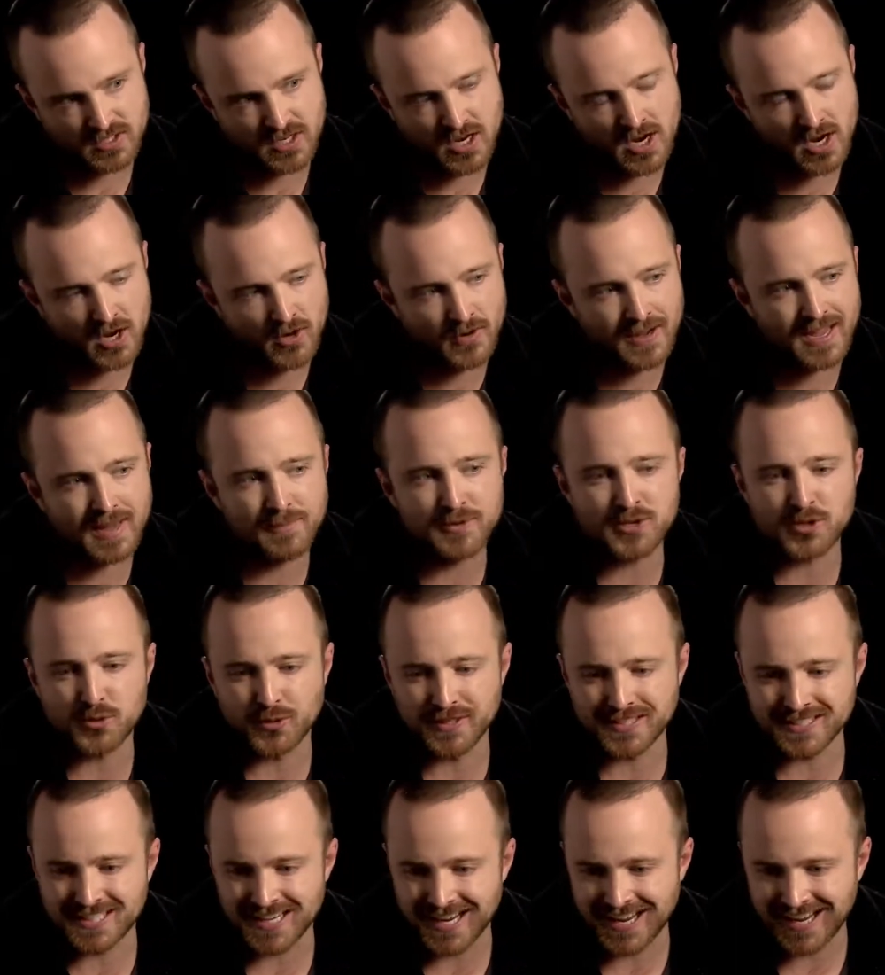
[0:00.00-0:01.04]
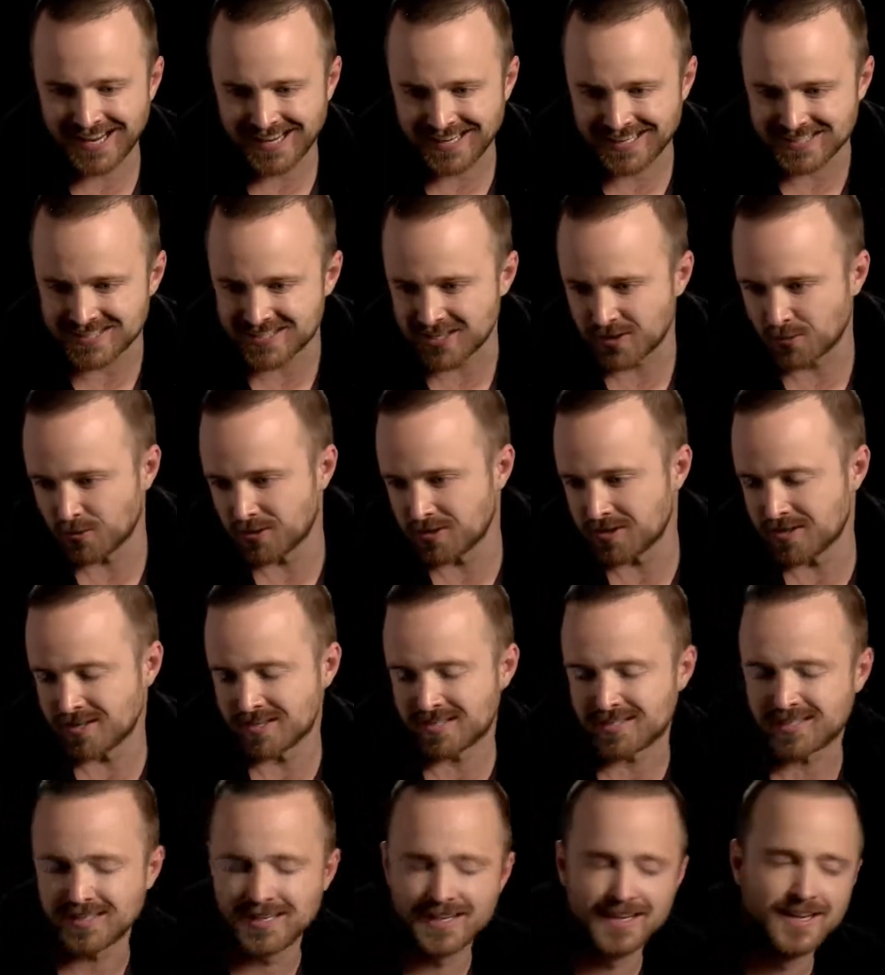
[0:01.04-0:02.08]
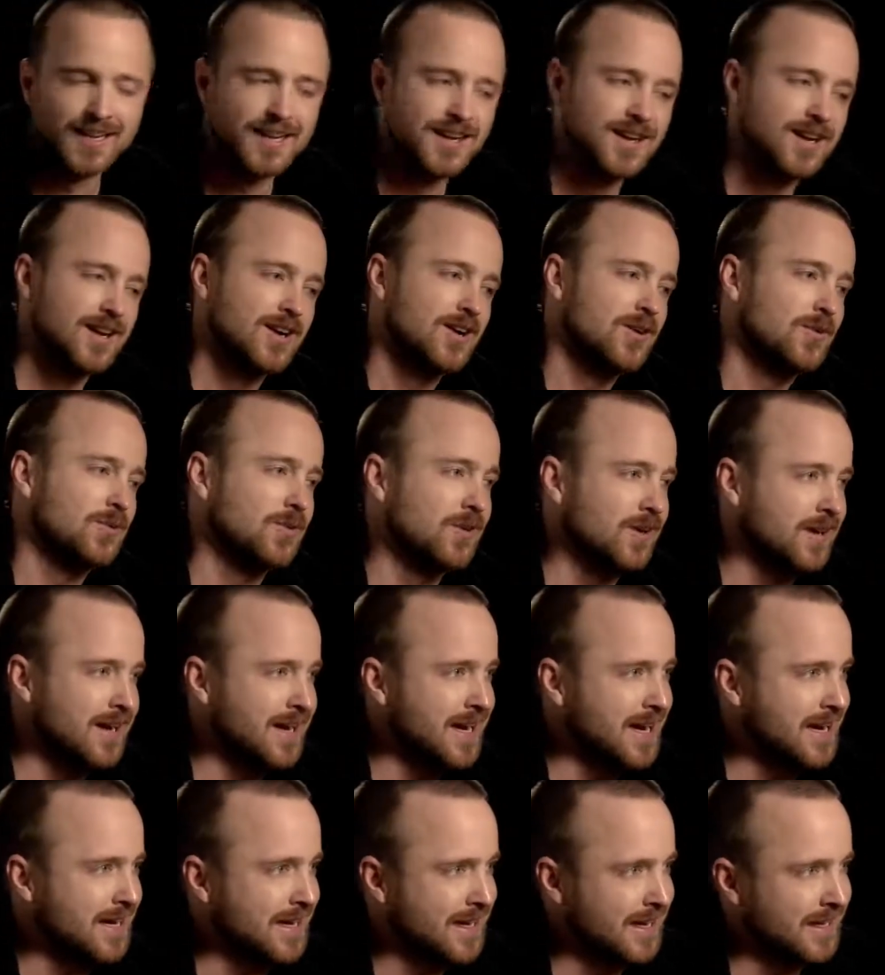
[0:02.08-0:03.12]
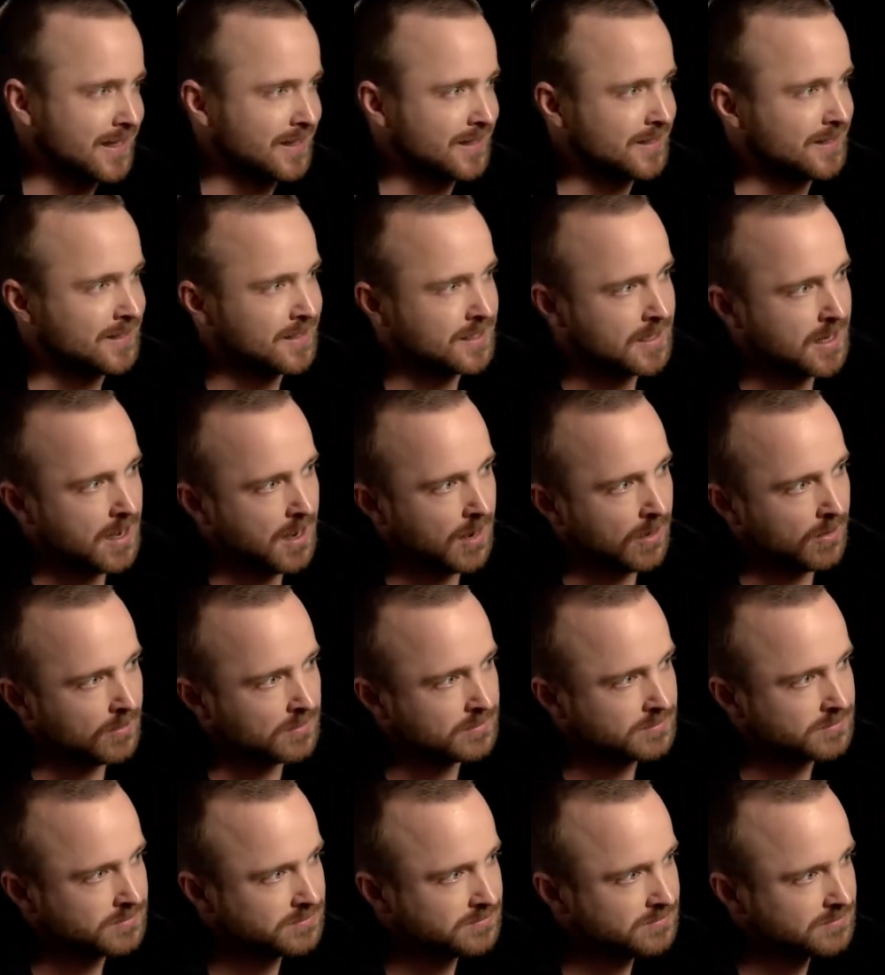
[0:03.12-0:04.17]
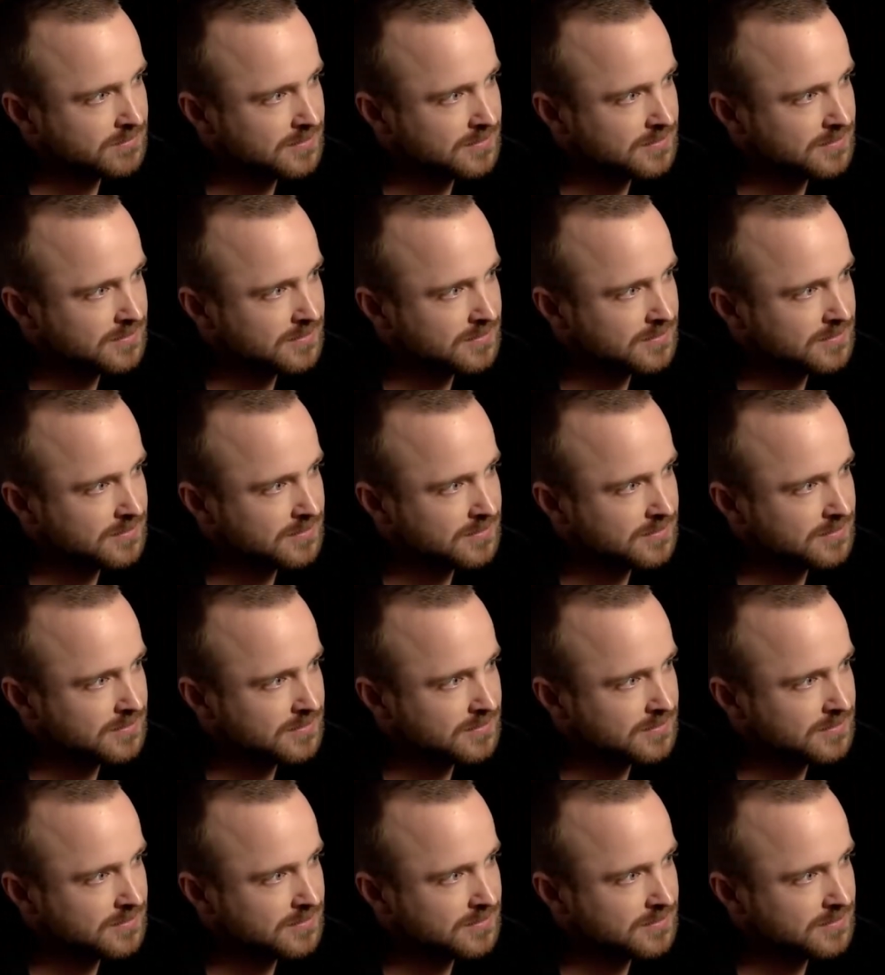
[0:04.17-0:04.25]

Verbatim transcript: So in between takes, you know, we're just we're eating, you know,